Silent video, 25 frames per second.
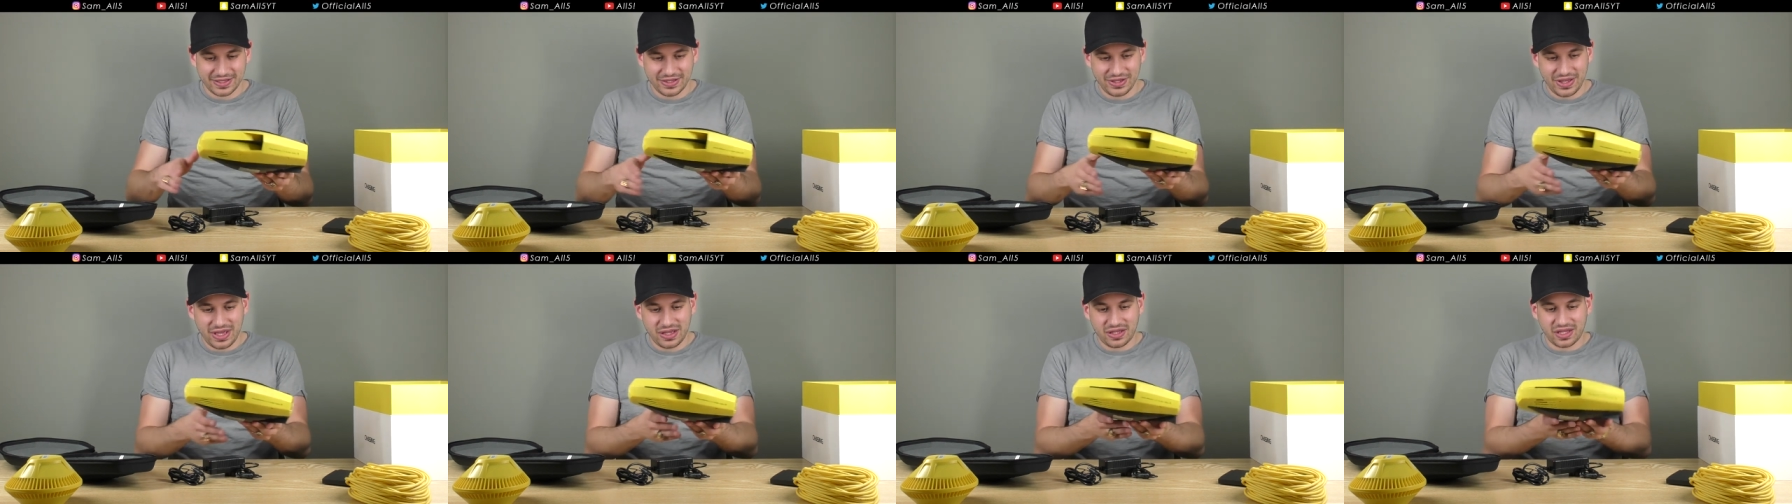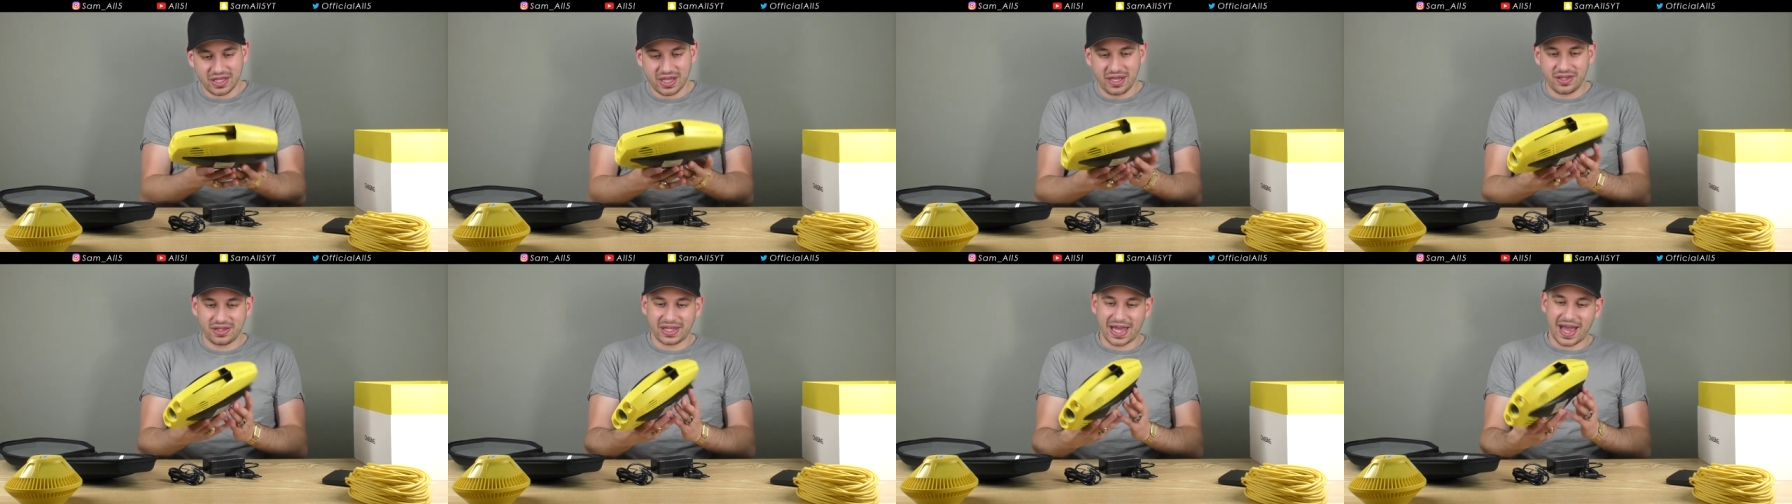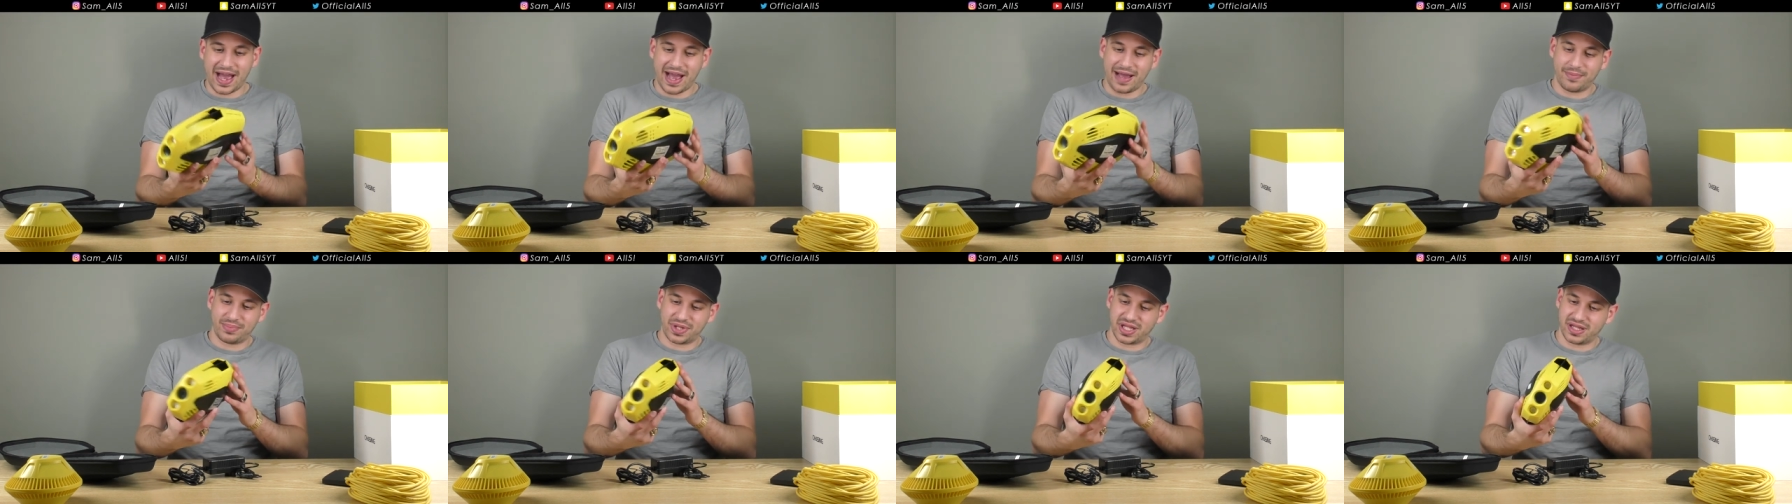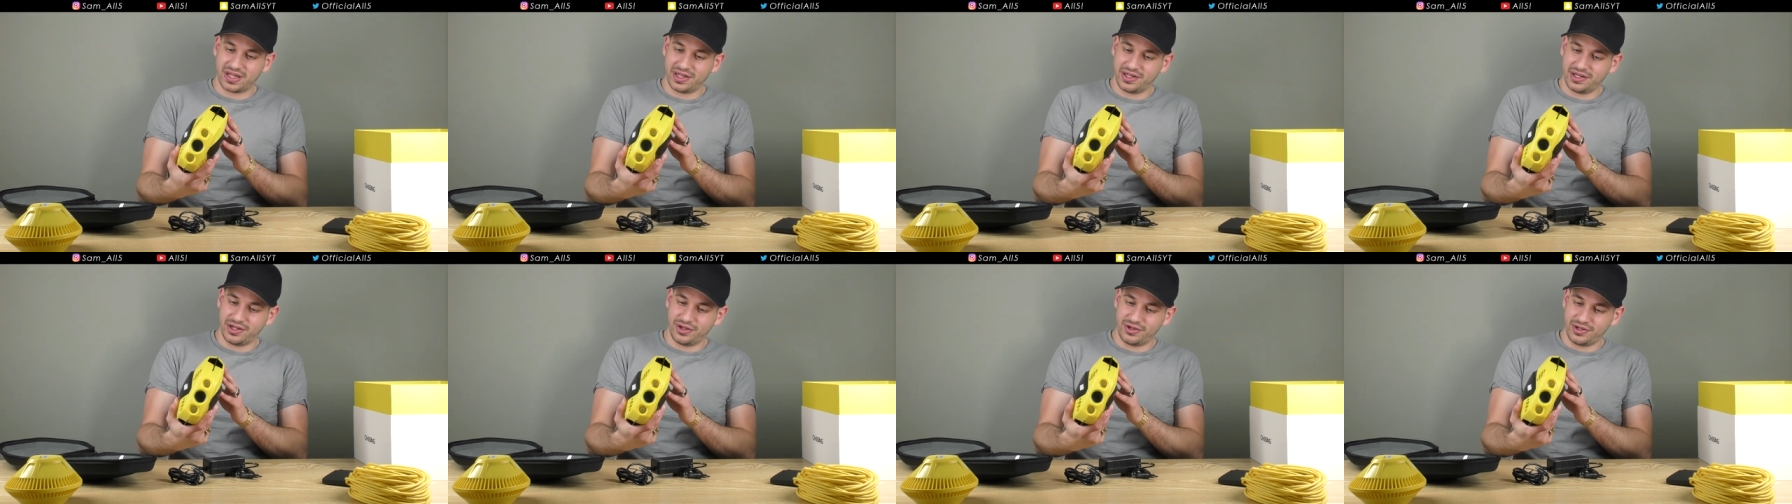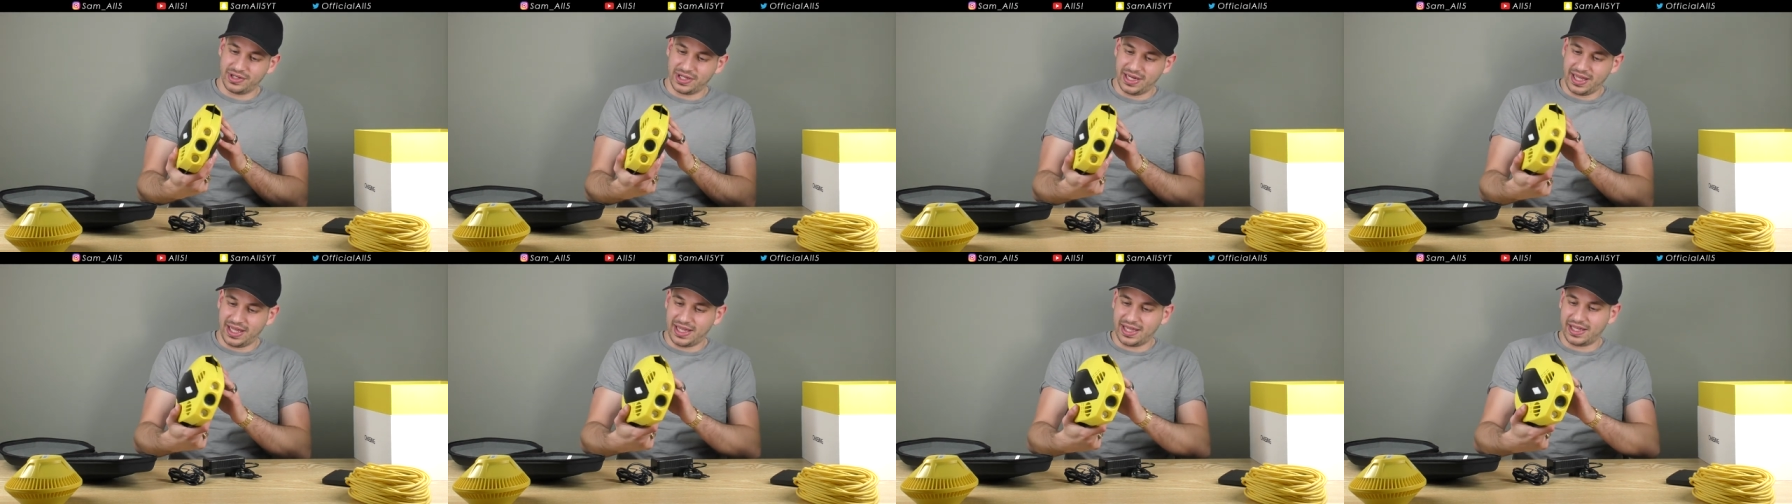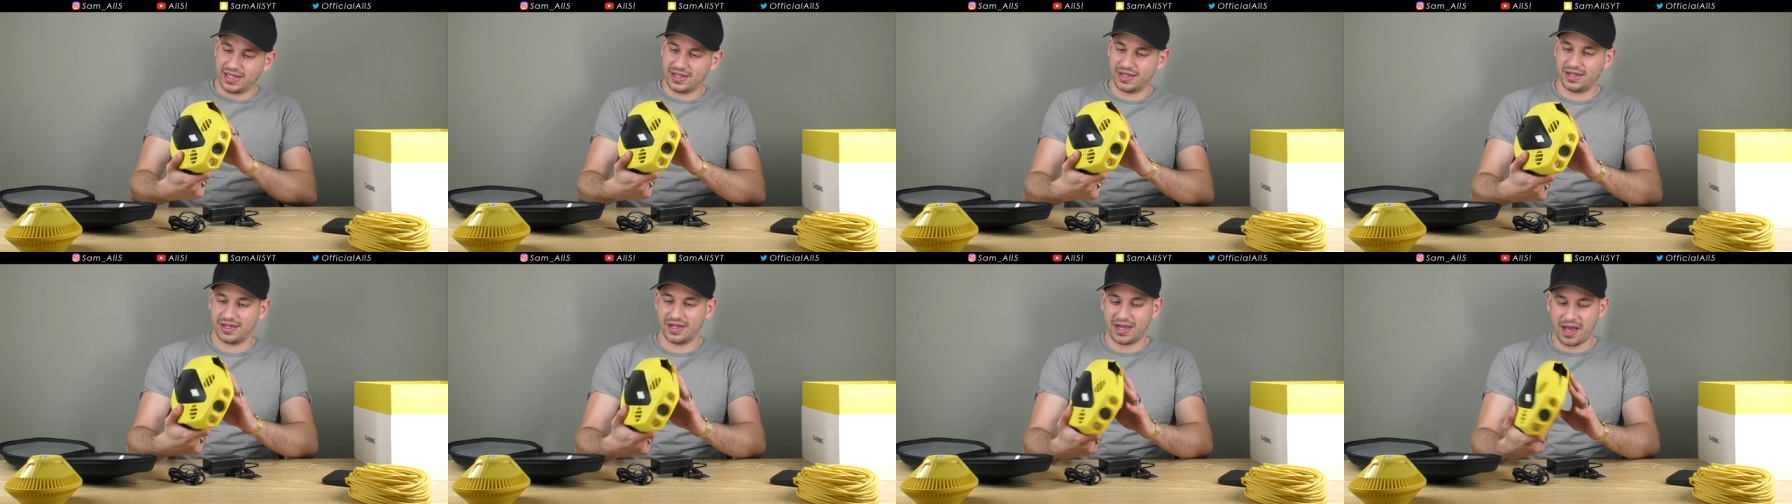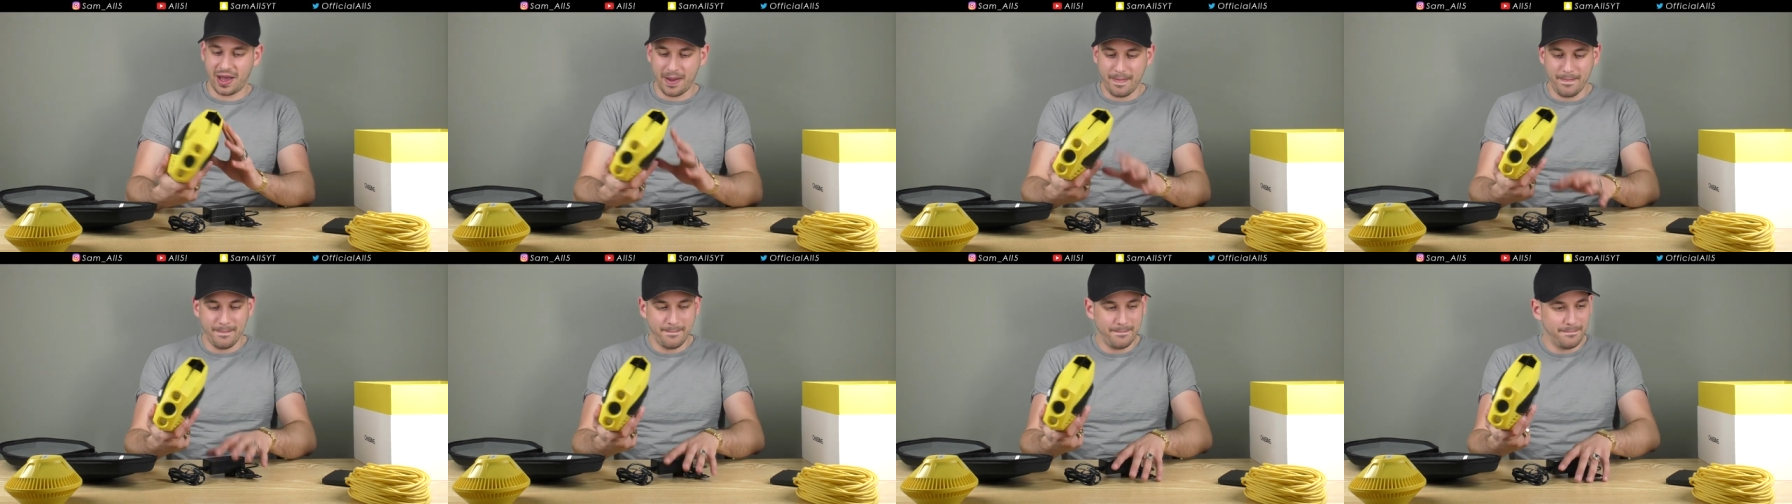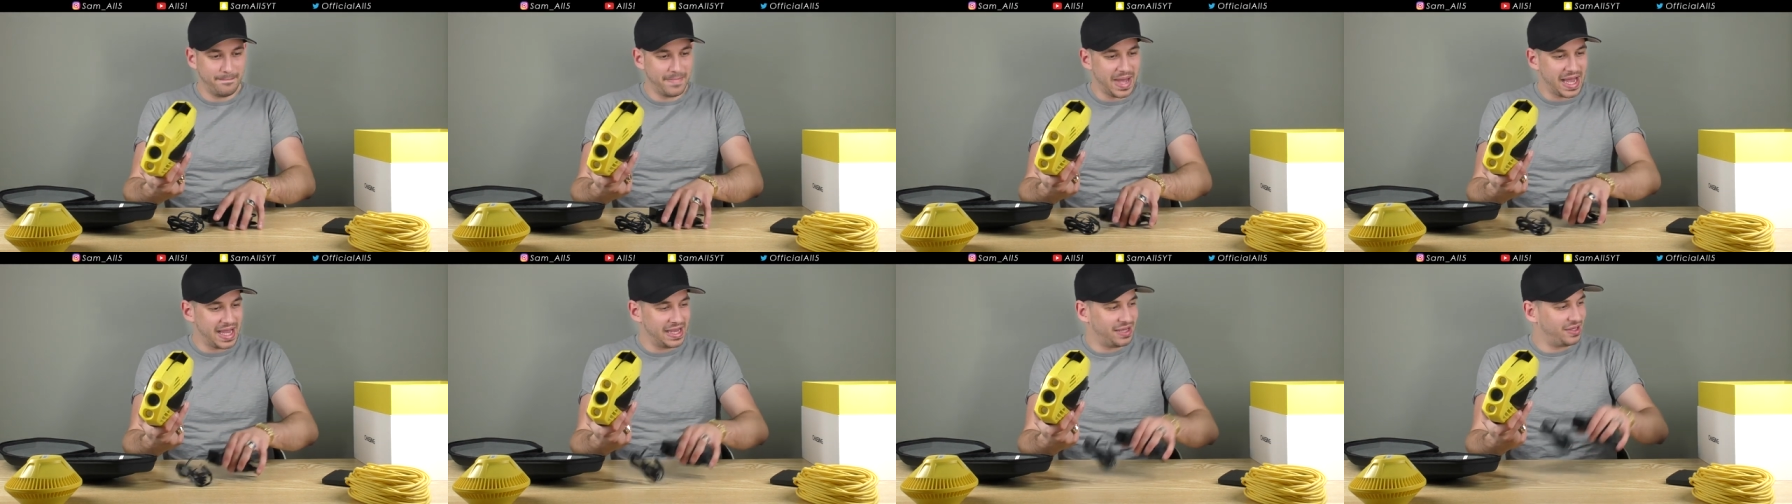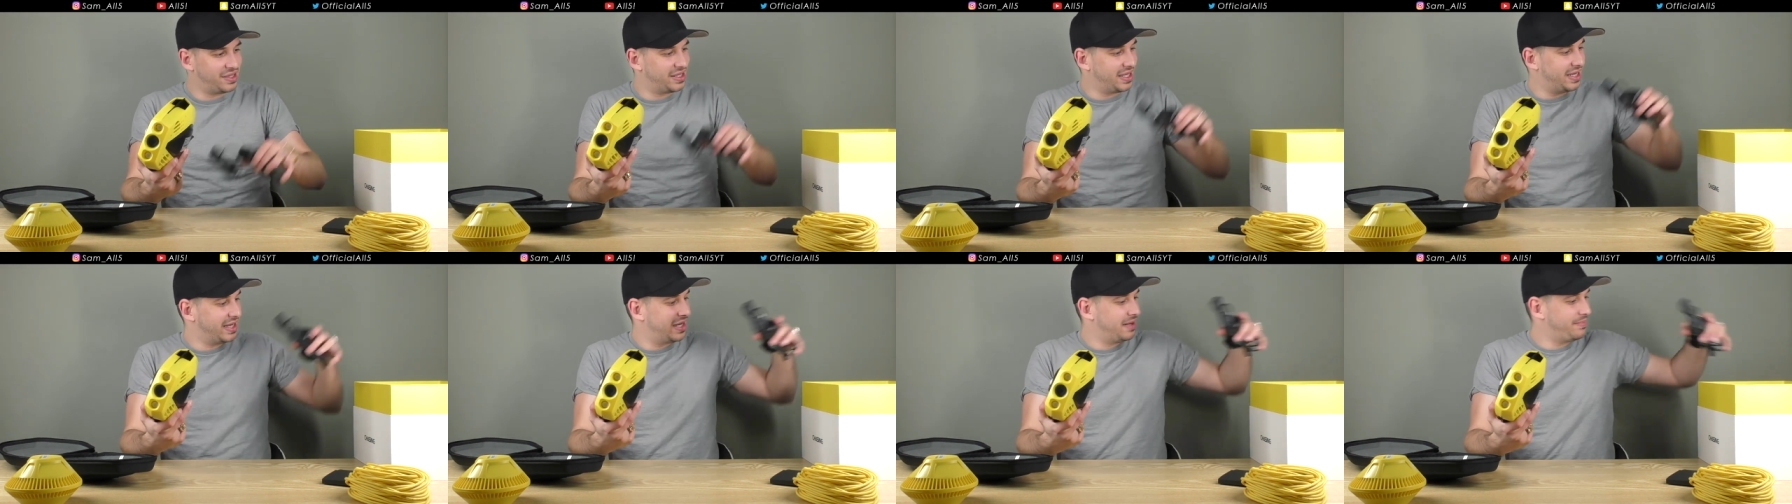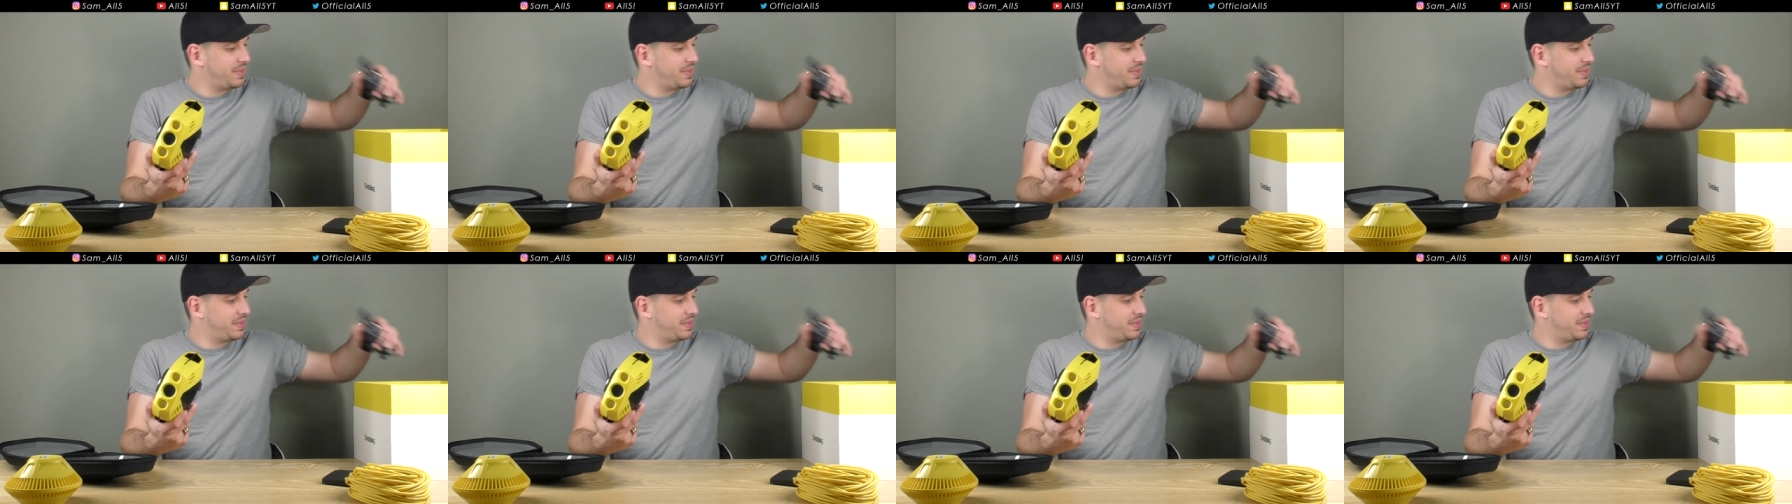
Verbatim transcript: This is absolutely amazing.